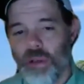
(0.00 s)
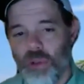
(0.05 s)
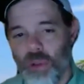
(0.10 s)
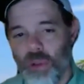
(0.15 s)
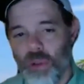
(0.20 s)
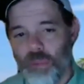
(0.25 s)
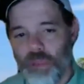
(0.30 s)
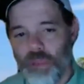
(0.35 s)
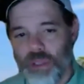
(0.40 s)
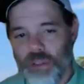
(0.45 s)

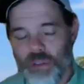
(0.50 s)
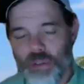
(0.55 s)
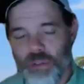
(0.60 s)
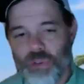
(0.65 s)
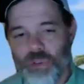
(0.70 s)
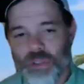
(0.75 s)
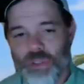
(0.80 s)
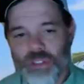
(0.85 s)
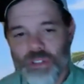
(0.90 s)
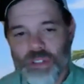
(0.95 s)
Columbia
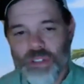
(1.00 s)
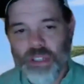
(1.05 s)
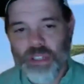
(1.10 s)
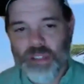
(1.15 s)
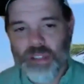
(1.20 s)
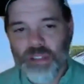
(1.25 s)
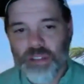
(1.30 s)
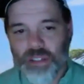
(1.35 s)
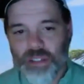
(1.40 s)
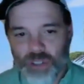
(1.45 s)
University
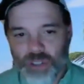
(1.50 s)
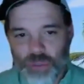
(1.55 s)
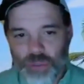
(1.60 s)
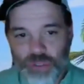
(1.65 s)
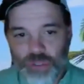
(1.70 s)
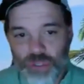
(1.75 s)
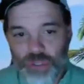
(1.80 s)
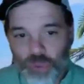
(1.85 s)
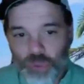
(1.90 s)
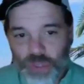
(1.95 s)
at the Digital
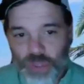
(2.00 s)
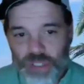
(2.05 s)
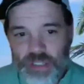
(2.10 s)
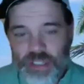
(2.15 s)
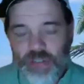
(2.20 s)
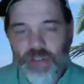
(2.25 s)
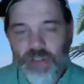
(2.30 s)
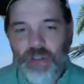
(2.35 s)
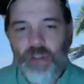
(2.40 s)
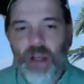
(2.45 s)

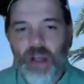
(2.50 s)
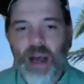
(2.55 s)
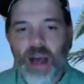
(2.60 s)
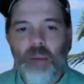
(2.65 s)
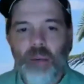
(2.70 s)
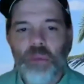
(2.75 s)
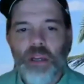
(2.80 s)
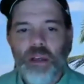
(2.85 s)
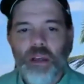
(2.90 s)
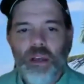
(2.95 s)
Storytelling Lab